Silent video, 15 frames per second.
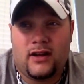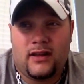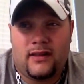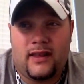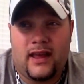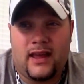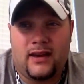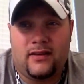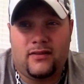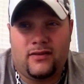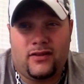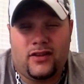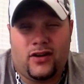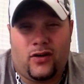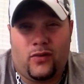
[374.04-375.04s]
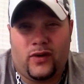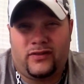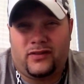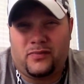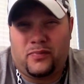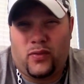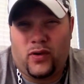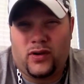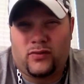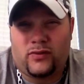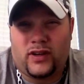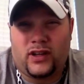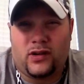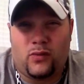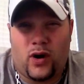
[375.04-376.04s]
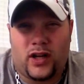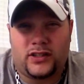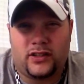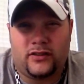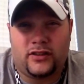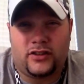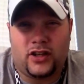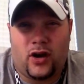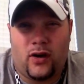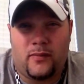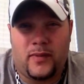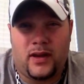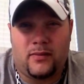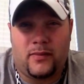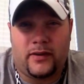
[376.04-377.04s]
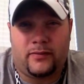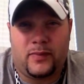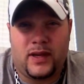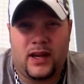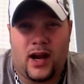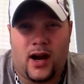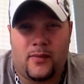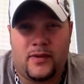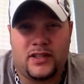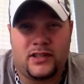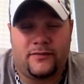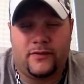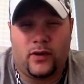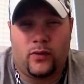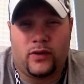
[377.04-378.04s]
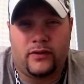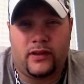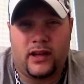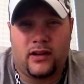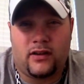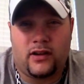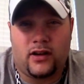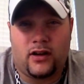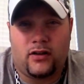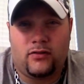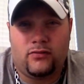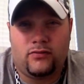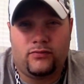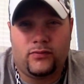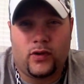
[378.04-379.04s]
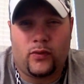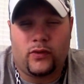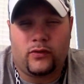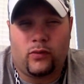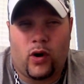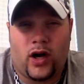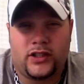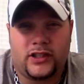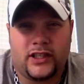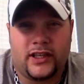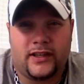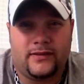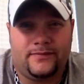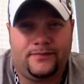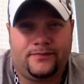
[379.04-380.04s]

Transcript: then, what's the point of really watching the show? It must be garbage if no one's here, no one's watching it.